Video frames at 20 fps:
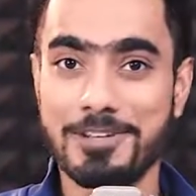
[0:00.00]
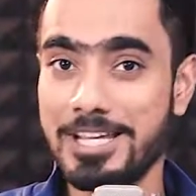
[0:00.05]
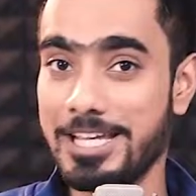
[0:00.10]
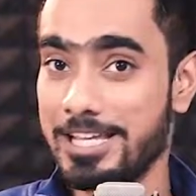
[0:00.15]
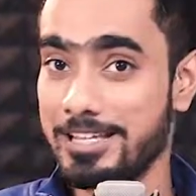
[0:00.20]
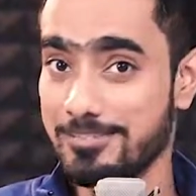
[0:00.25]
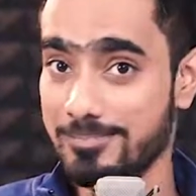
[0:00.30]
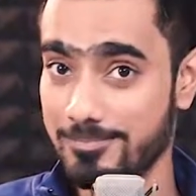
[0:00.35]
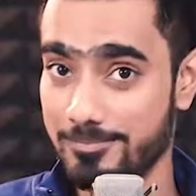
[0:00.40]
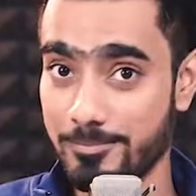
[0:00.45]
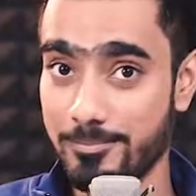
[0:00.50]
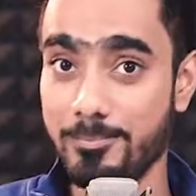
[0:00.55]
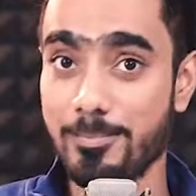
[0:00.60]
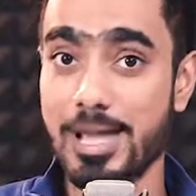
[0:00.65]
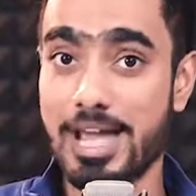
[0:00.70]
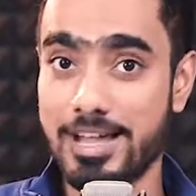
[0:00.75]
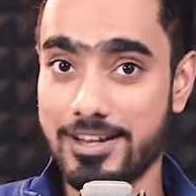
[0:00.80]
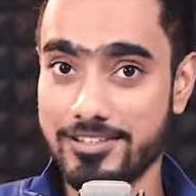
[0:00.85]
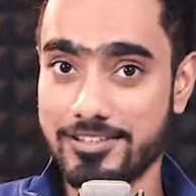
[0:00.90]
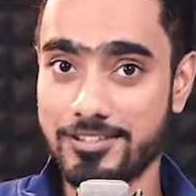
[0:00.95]
In
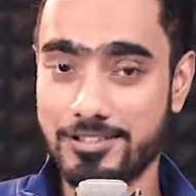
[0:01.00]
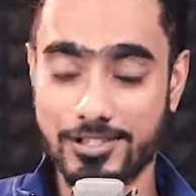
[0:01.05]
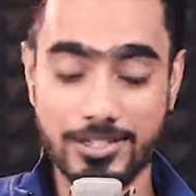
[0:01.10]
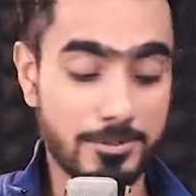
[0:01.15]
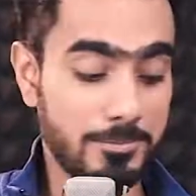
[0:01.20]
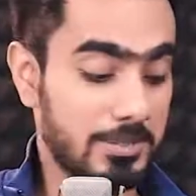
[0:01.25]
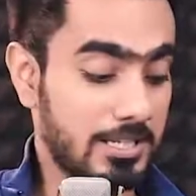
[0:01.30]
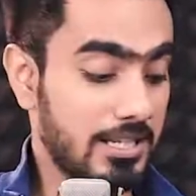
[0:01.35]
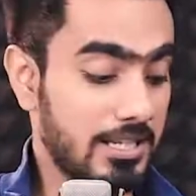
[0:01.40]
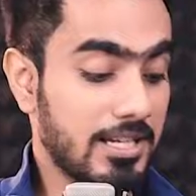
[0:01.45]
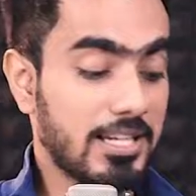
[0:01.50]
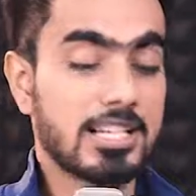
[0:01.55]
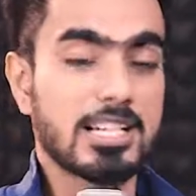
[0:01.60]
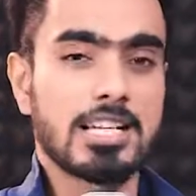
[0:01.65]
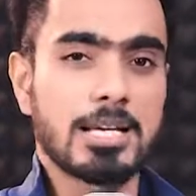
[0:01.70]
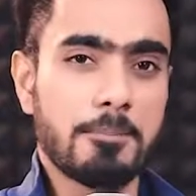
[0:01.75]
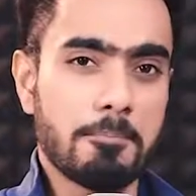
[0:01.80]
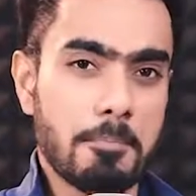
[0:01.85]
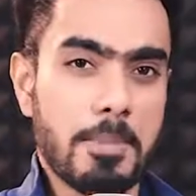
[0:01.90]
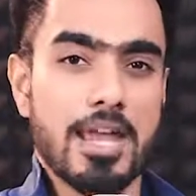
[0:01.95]
Mac's terms,
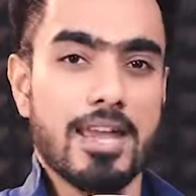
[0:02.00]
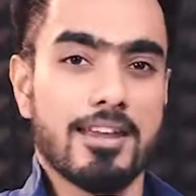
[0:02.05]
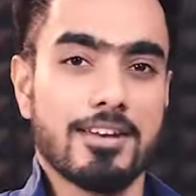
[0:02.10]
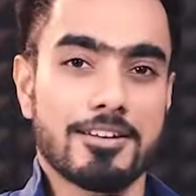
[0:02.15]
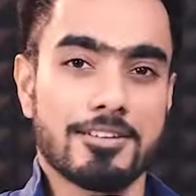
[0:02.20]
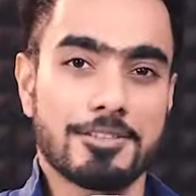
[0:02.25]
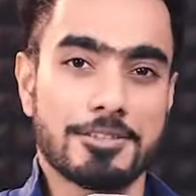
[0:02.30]
command